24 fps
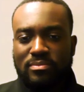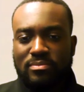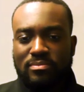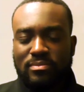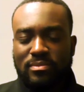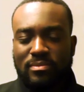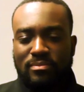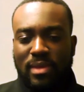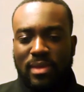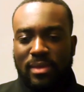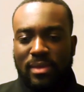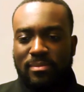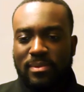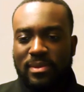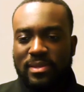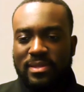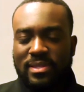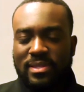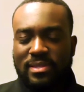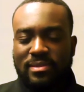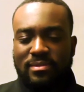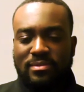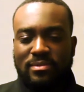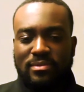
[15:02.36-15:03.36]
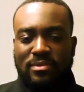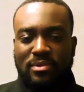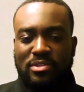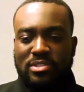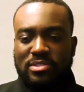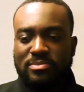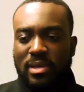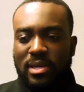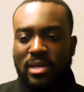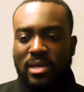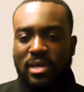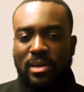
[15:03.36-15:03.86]
maybe using
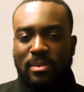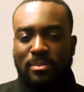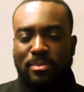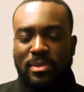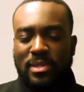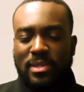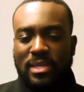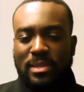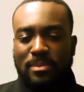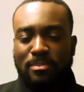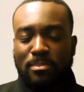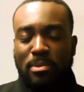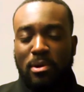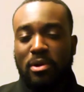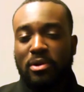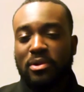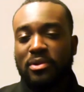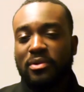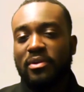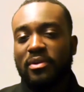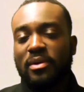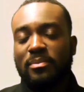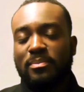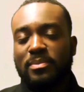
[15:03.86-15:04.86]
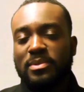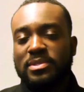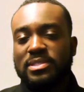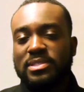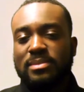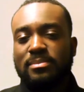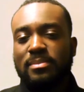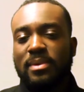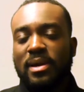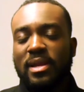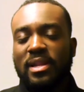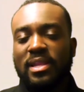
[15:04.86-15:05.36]
my company and partnering up with
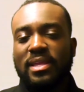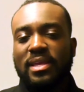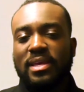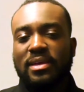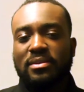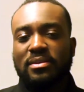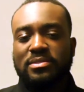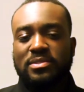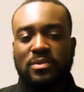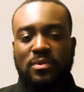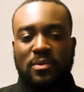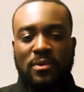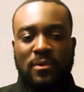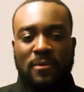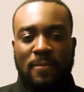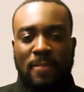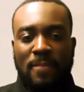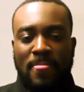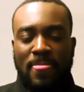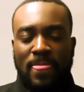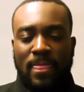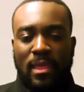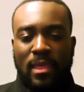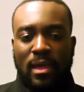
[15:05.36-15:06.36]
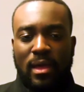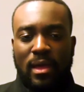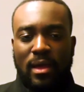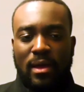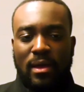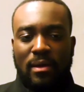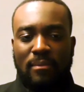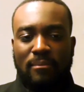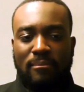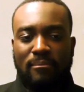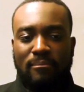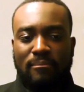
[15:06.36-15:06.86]
somebody else, or
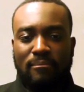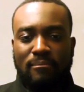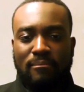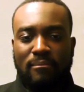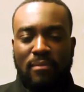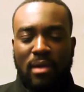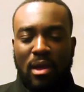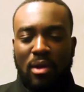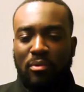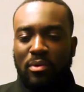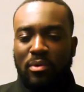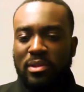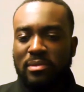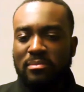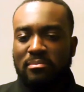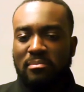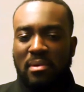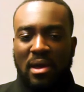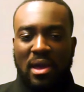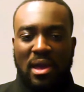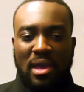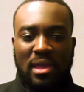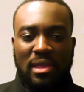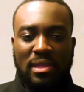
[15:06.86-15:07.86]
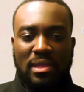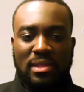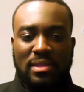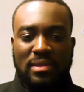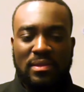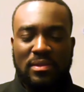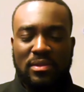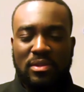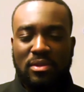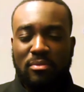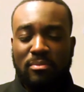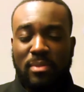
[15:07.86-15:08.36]
I wouldn't mind,
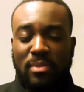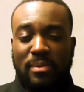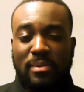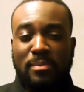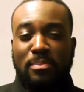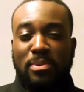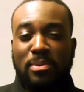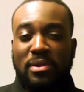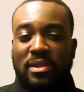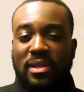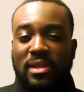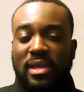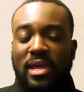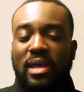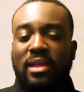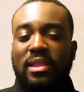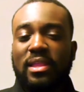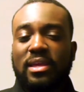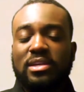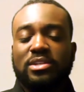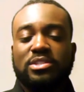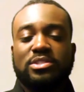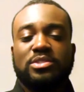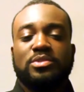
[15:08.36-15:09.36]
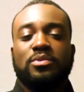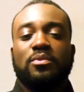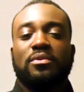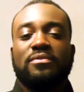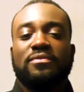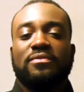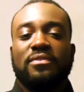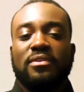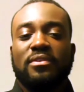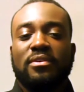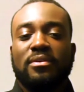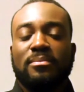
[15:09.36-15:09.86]
maybe putting out like a short
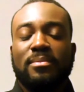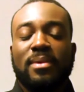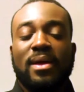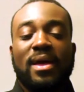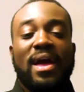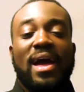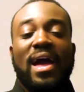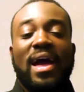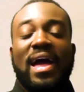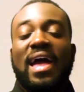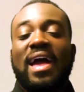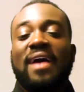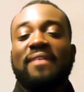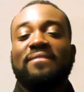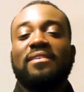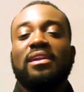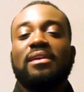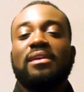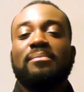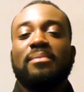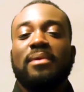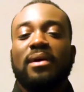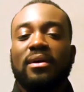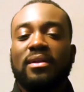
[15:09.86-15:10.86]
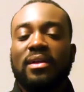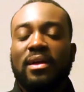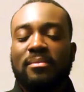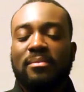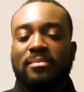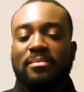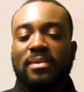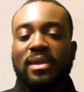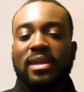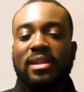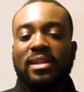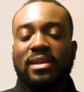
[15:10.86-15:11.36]
film. I have thought
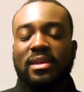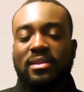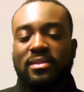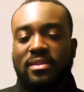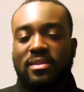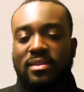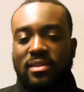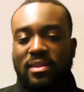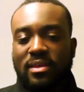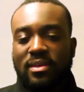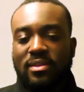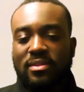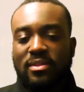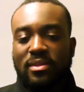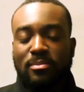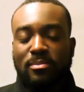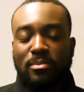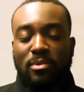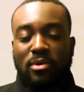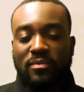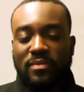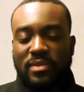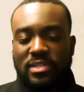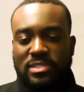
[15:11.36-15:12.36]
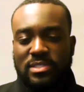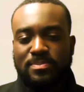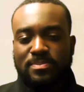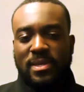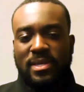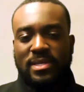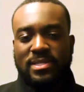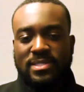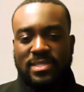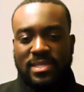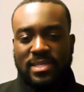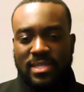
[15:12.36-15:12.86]
about getting into the movie
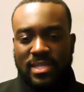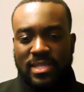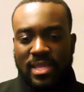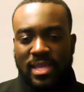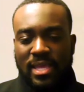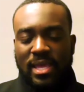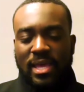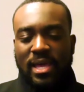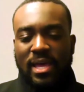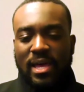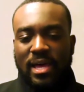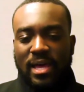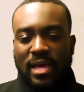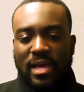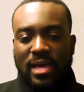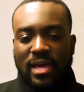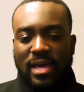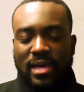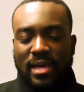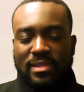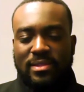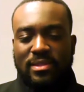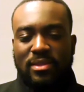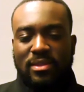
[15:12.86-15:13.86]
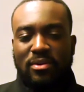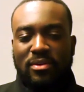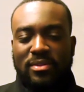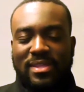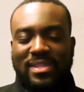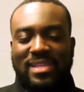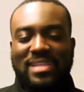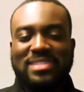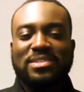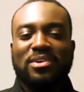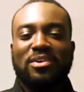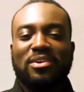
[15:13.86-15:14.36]
space, and the only thing
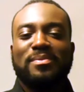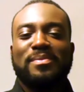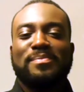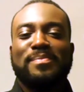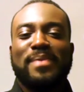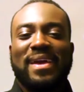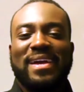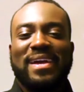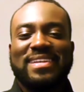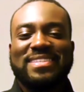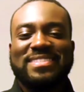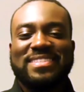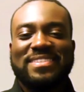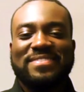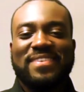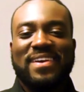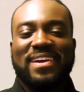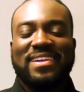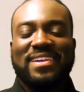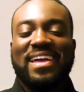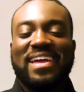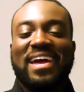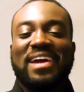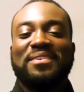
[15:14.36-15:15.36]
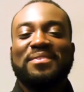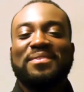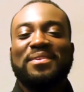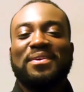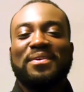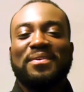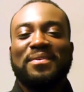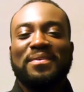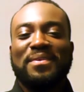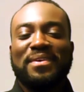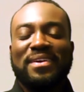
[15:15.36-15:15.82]
that's holding me back is the fact that I don't know